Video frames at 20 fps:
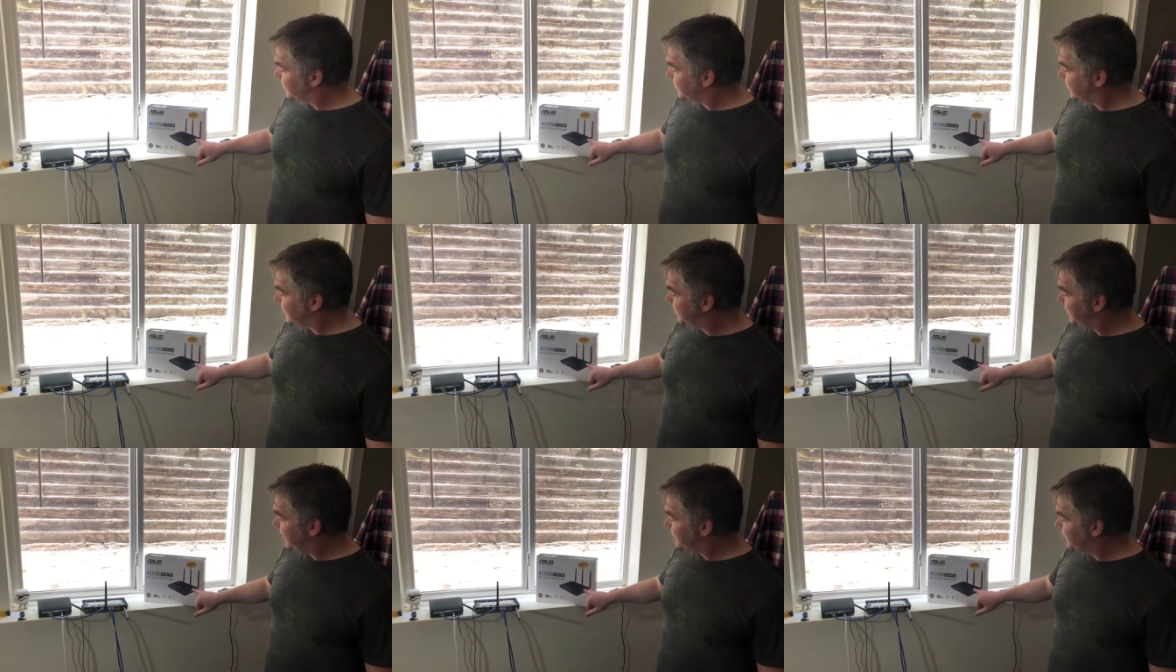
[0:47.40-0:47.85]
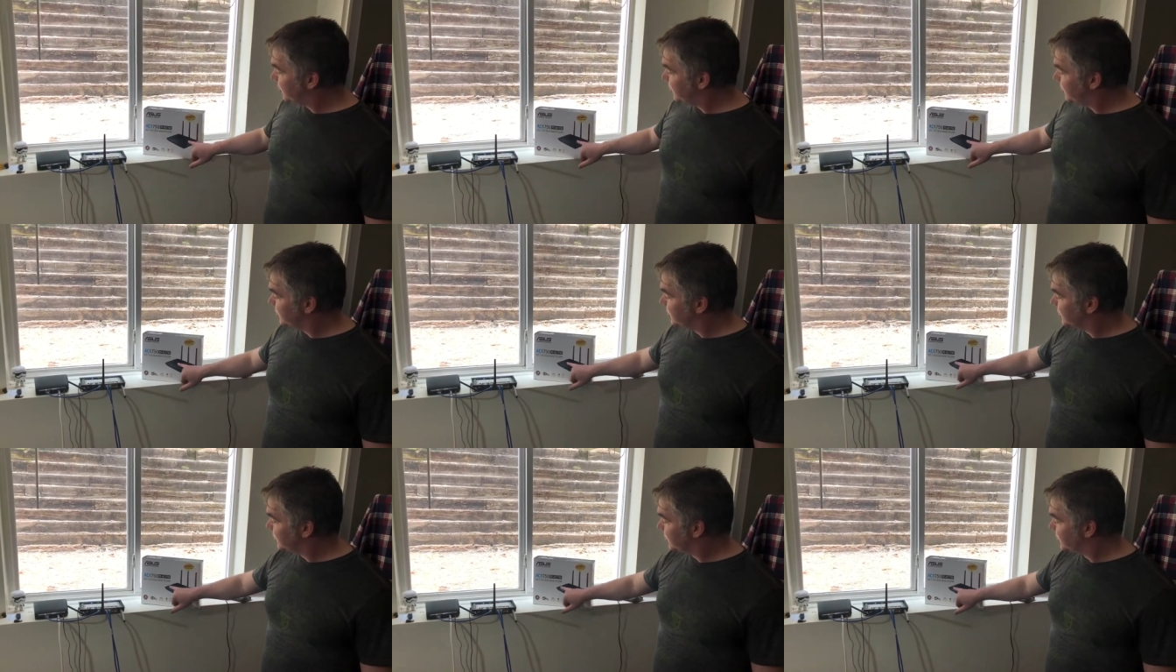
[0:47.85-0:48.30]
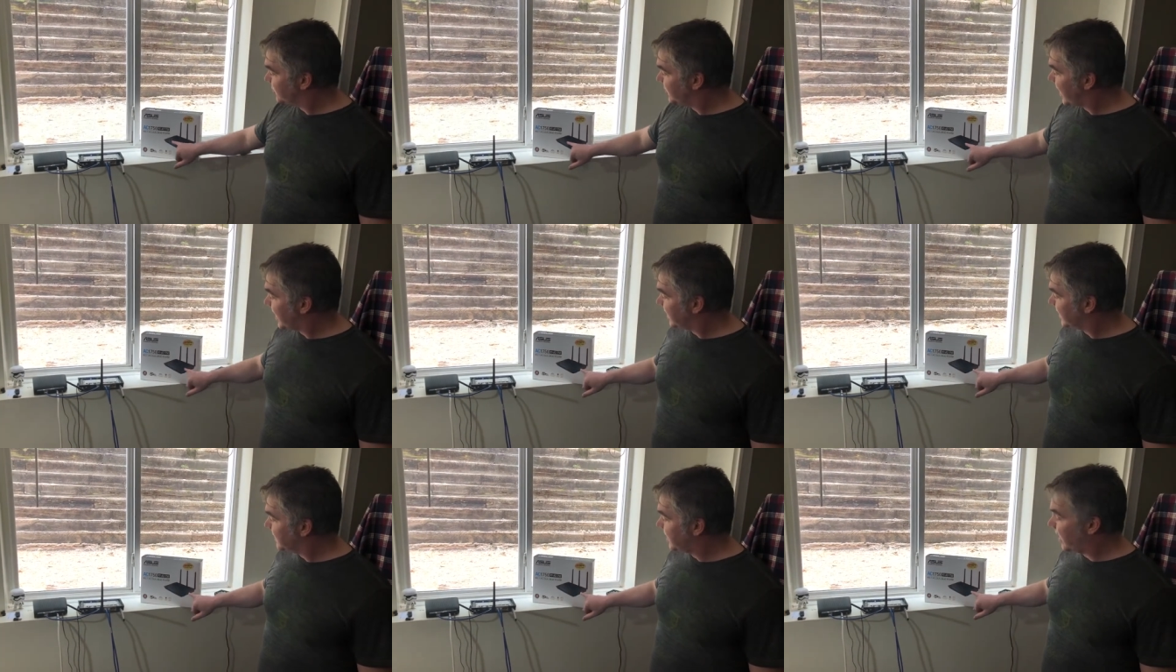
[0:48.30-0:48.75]
can see in the picture, was just a
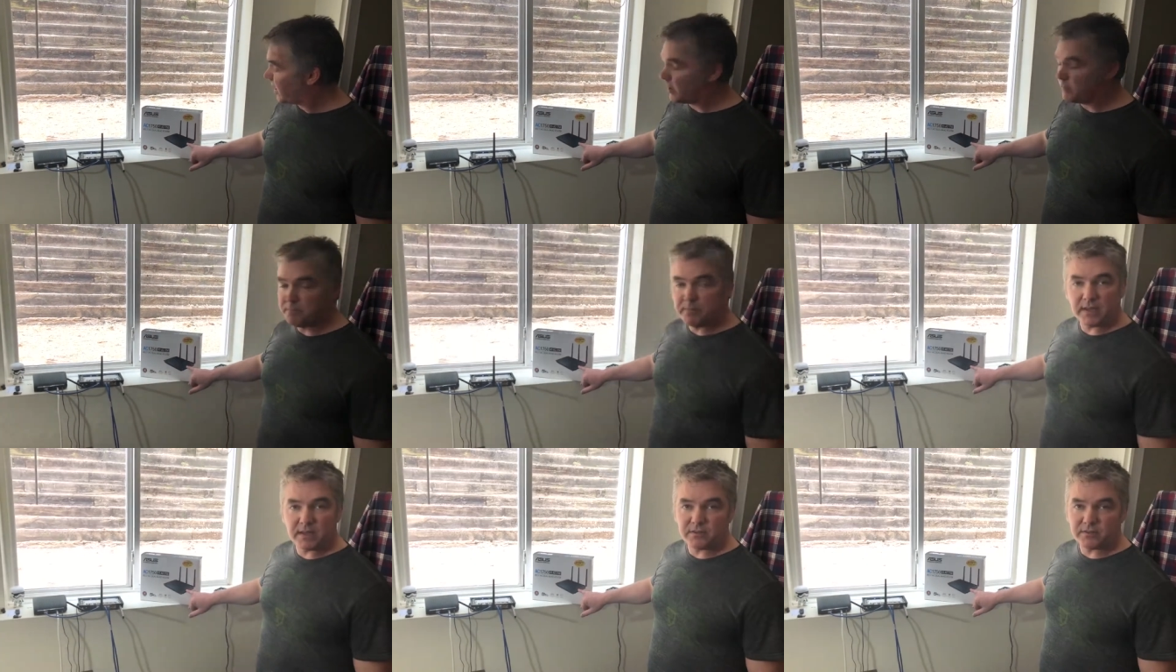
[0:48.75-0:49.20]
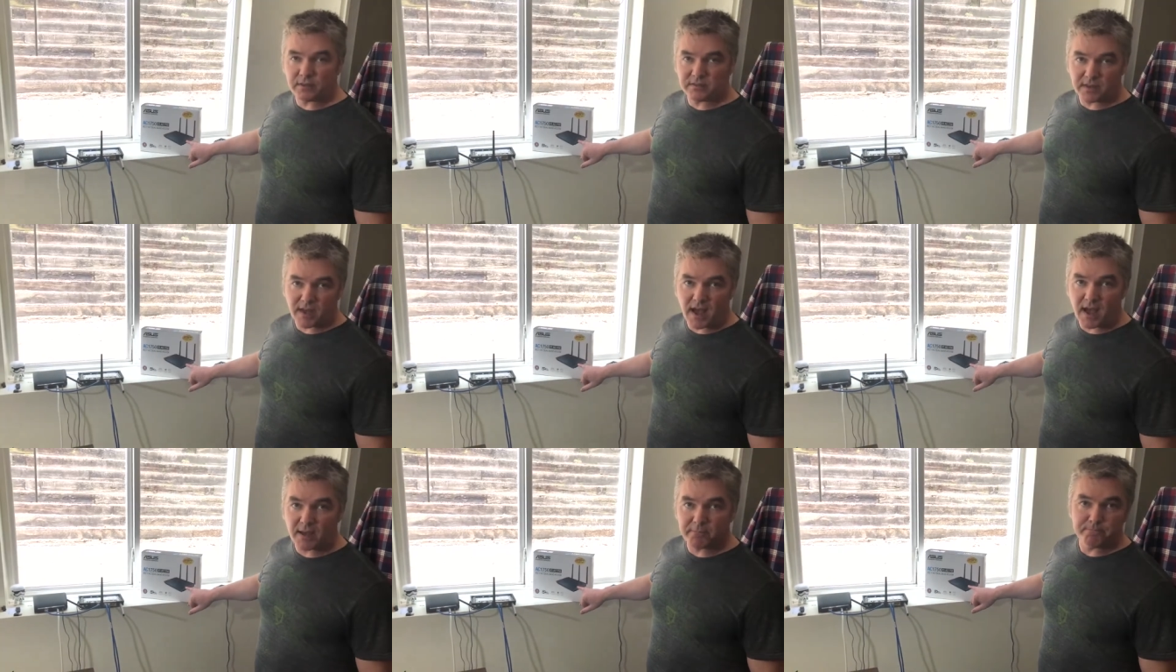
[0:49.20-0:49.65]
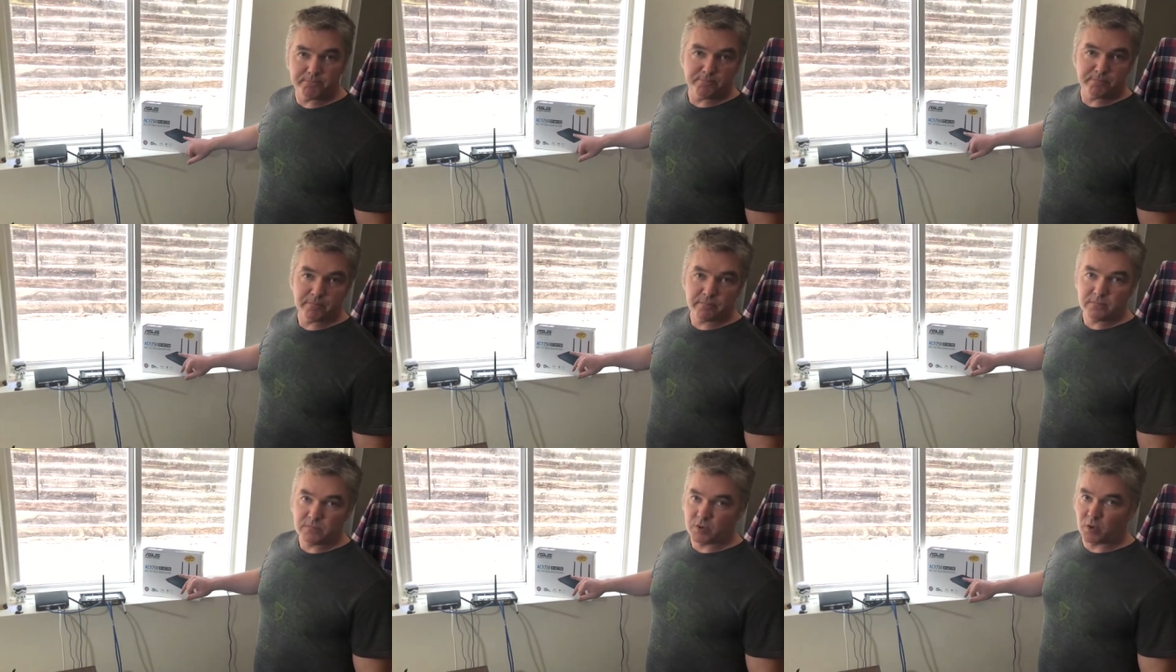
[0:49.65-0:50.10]
solid hard piece on top,
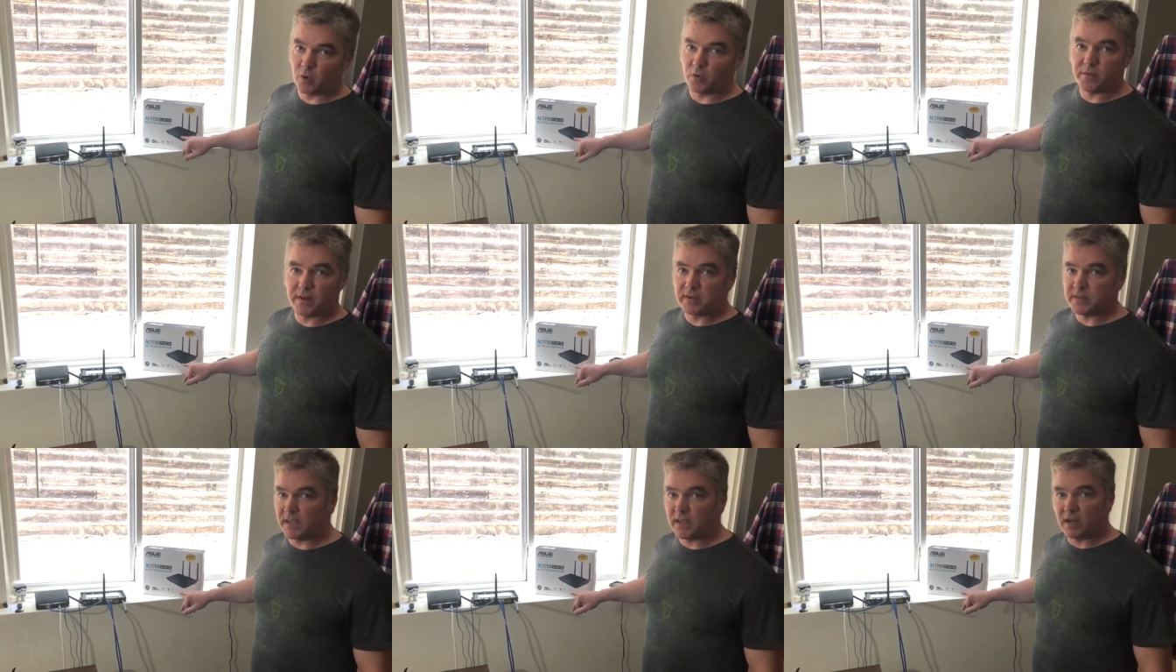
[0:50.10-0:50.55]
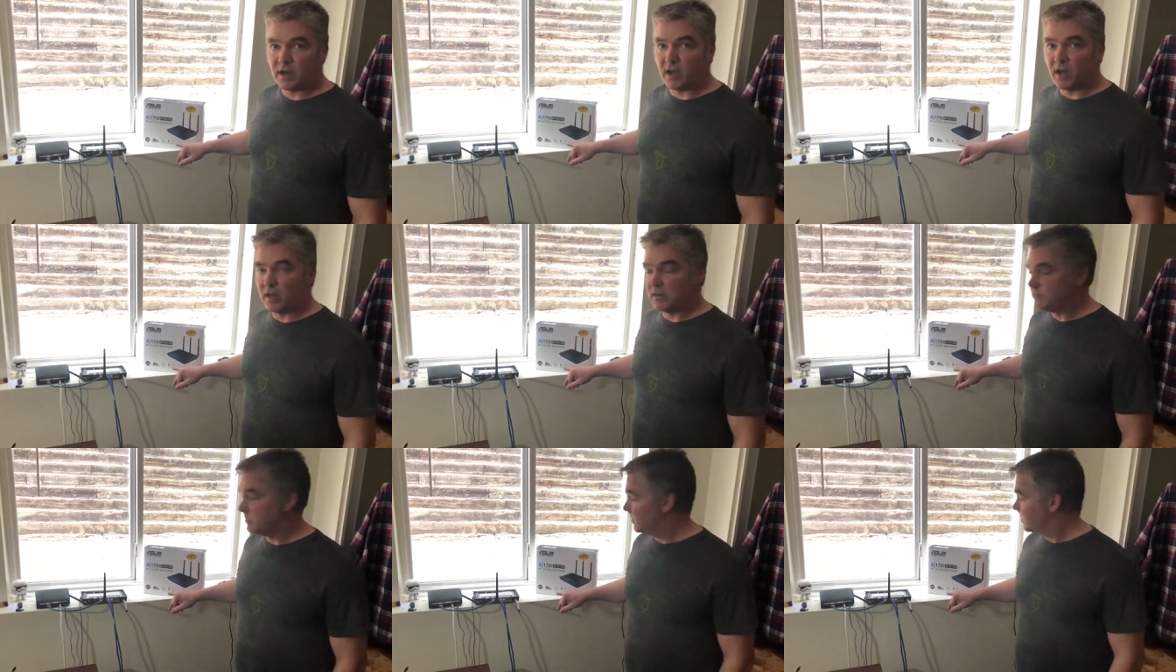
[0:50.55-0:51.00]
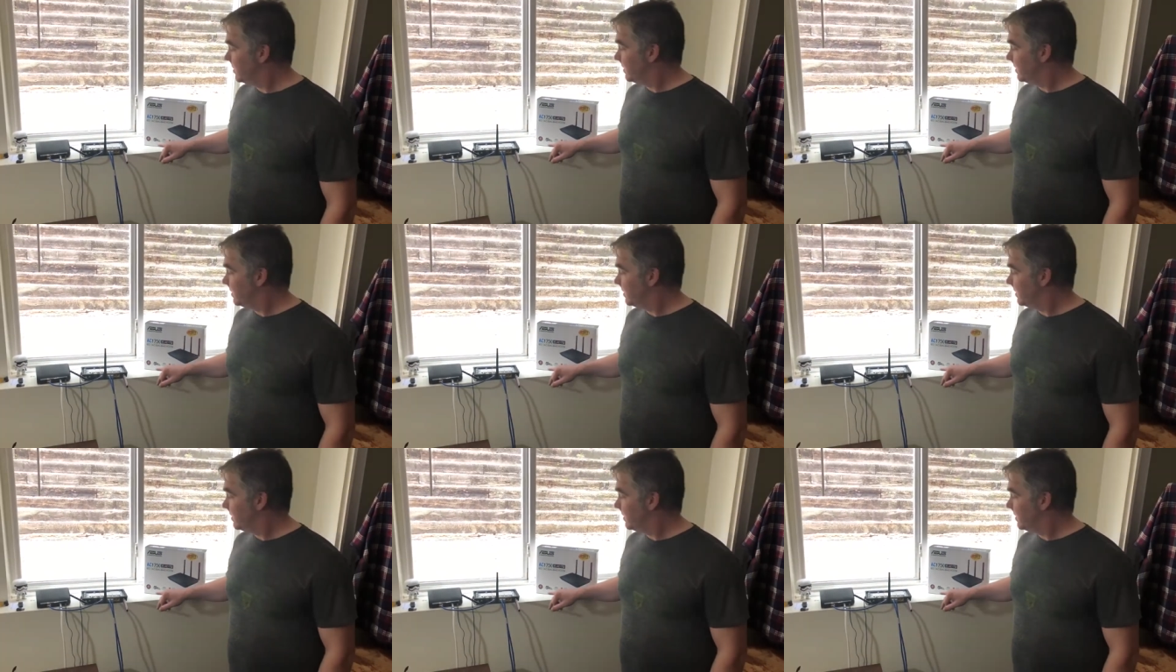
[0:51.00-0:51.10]
no venting at all.